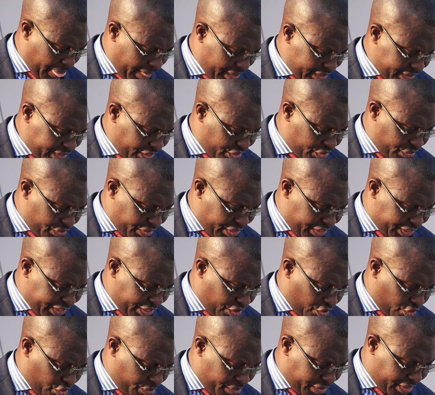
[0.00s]
security,
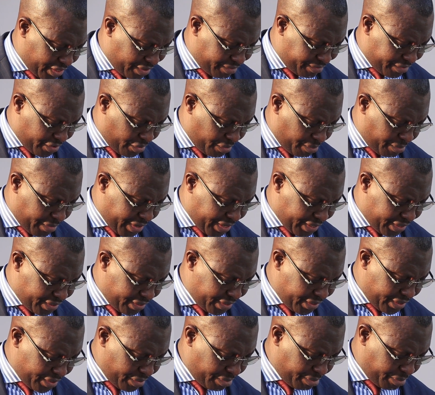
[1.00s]
economic development,
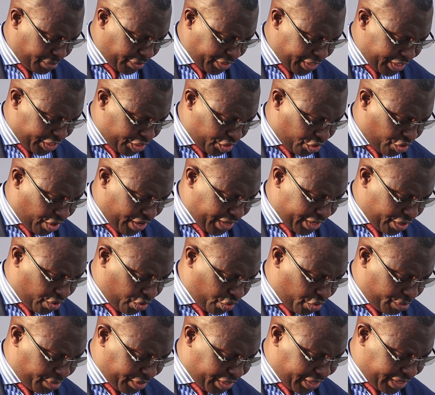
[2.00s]
political and
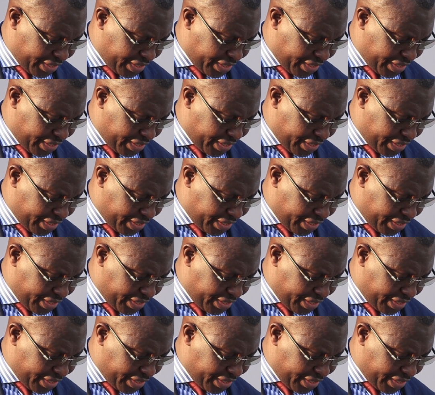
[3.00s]
economic